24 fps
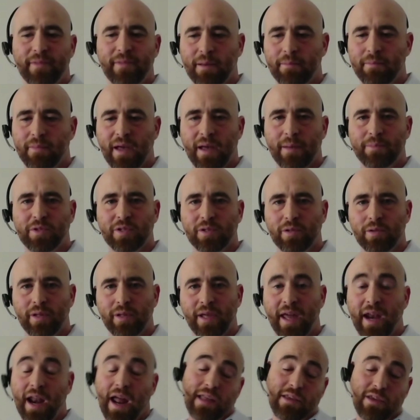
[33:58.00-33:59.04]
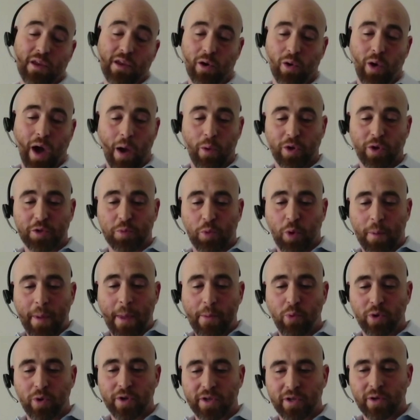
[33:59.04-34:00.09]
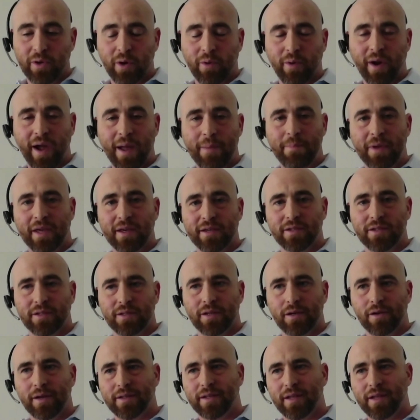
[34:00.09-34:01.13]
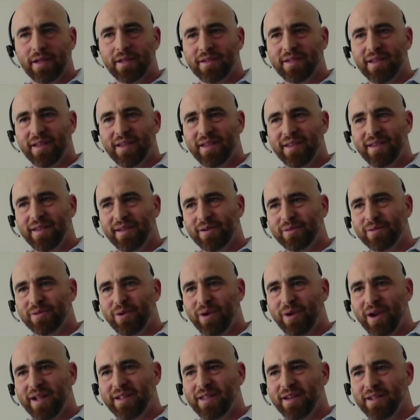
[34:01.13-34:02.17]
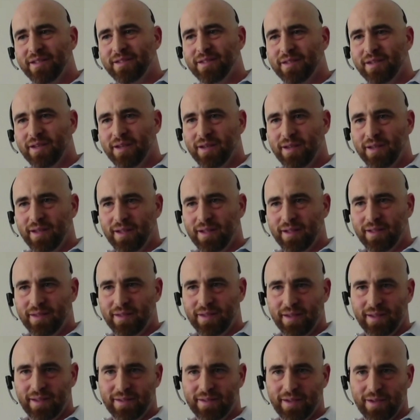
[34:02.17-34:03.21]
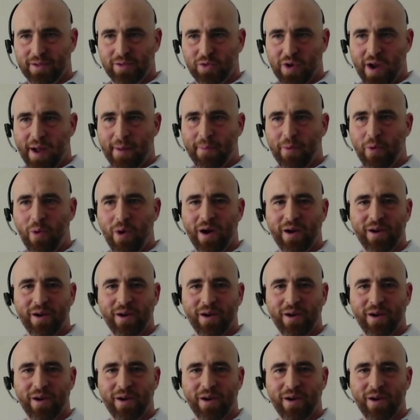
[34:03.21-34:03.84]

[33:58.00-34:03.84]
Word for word: absolutely. And I, you know, I wish more people would do it, right? Because, you know, you know, granted, it's a drop of water in